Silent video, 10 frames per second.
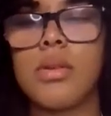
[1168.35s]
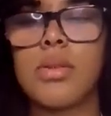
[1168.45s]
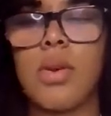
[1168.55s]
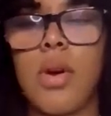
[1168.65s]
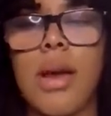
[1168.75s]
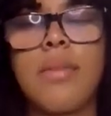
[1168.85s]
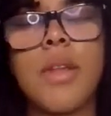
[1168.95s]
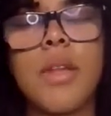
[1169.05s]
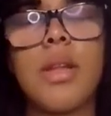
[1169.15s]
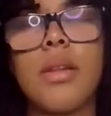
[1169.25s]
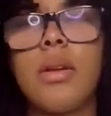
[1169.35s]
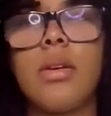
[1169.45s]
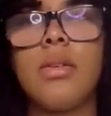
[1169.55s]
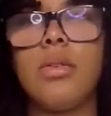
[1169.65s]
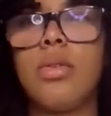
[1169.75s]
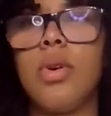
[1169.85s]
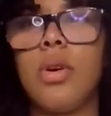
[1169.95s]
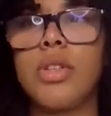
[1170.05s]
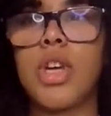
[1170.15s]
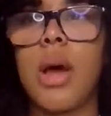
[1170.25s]
So I think they've done, a
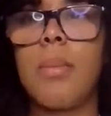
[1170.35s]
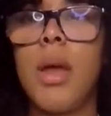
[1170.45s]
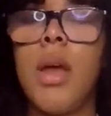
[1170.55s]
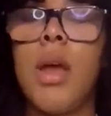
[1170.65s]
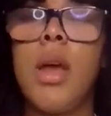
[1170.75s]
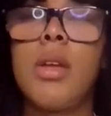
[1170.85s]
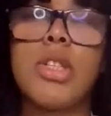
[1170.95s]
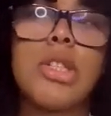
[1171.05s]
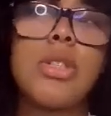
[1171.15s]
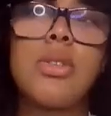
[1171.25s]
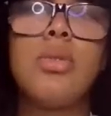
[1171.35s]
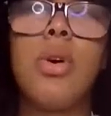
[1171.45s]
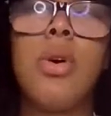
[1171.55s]
good job. Just,